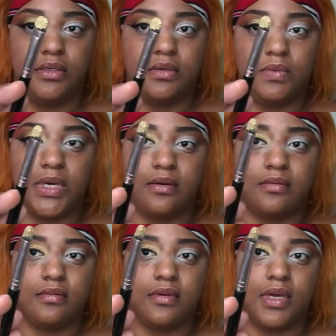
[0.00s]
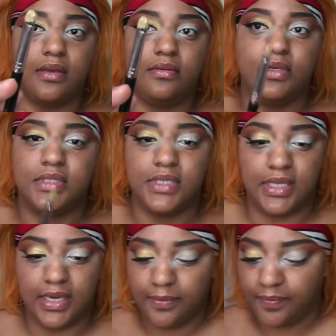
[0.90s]
Wow, okay, you can see
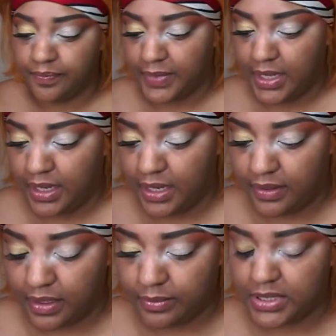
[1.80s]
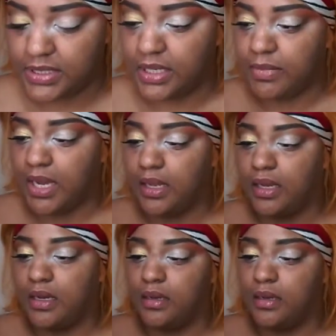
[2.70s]
that. And then I'm gonna take my